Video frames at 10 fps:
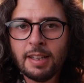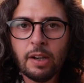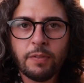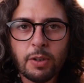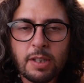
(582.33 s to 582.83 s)

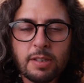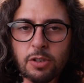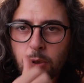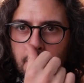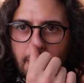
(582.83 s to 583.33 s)
Now, if you
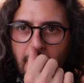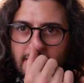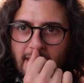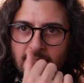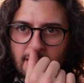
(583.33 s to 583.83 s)
listen to our
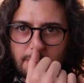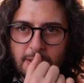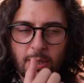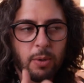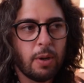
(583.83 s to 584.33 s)
podcast
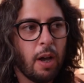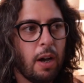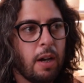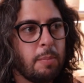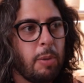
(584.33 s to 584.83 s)
episode
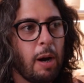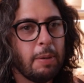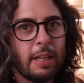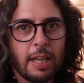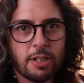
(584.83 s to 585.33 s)
on
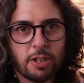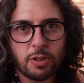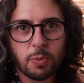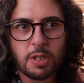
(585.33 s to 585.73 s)
propagations,